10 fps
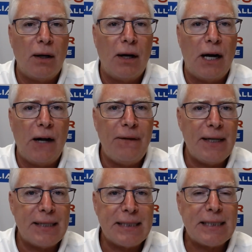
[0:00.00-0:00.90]
on the
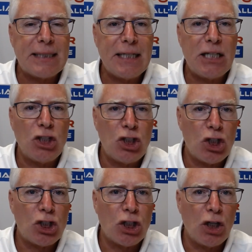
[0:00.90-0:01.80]
existing
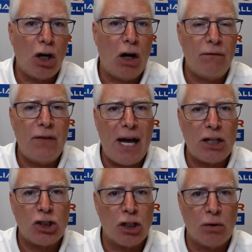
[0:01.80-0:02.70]
condition of that
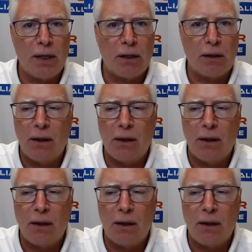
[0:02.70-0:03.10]
generator.